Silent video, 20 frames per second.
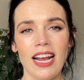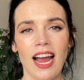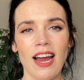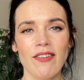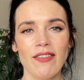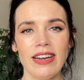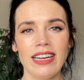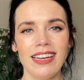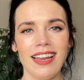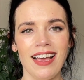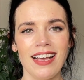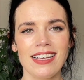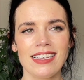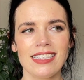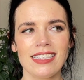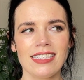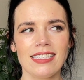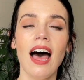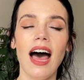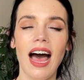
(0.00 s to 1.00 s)
I
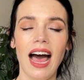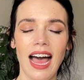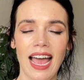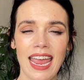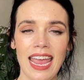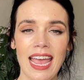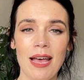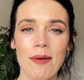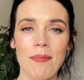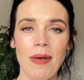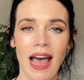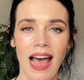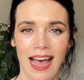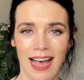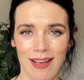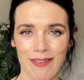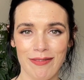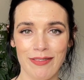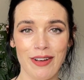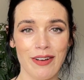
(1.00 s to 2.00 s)
realised I am
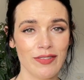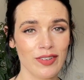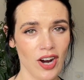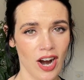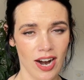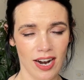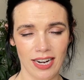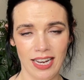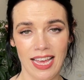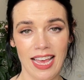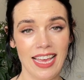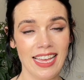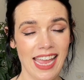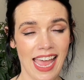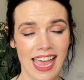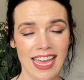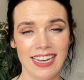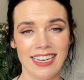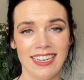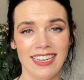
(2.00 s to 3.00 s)
half of Carla
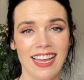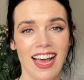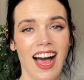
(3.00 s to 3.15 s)
again.